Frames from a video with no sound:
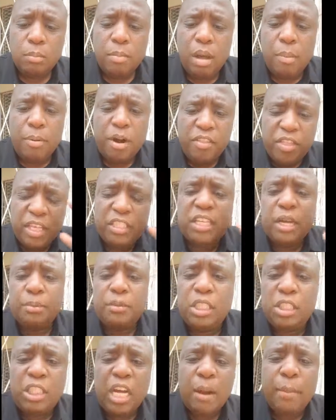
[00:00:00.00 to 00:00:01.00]
My brother
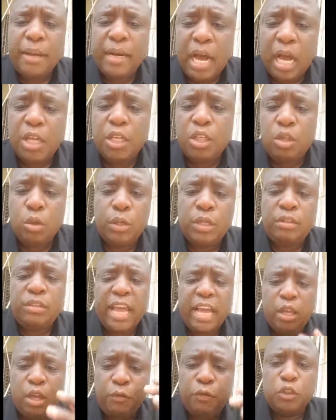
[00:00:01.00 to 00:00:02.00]
Adamski Jaman, how you doing?
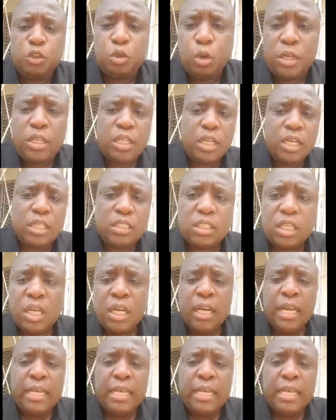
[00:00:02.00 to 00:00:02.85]
Thank you for joining us.